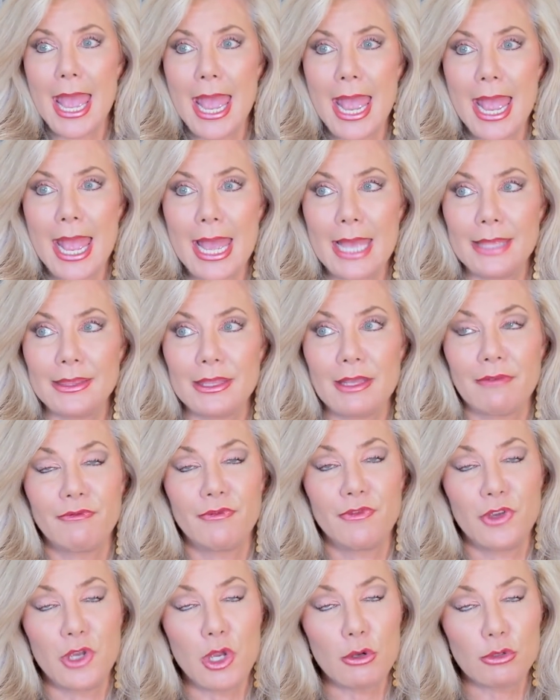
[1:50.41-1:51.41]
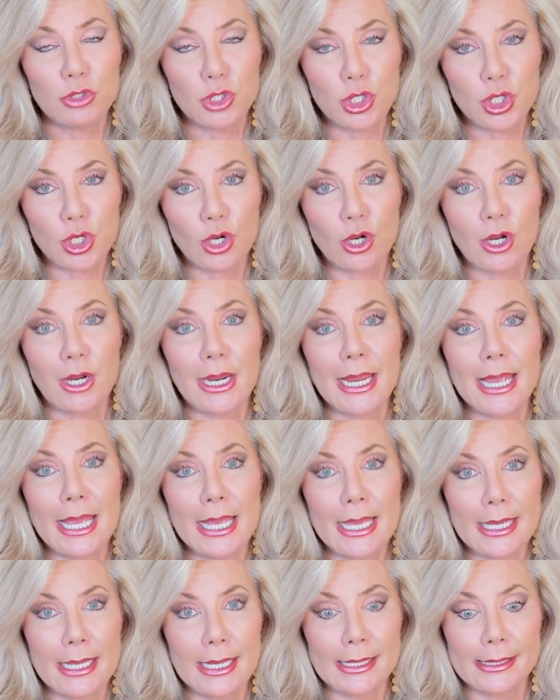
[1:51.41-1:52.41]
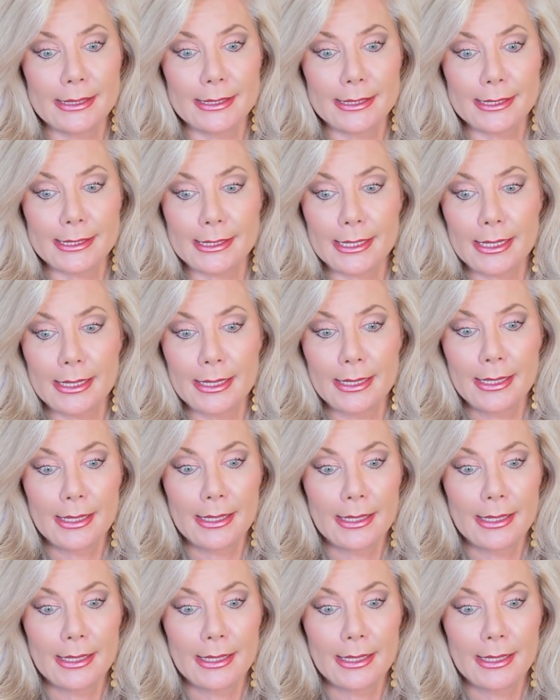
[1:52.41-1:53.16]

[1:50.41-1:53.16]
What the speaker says: And the future is,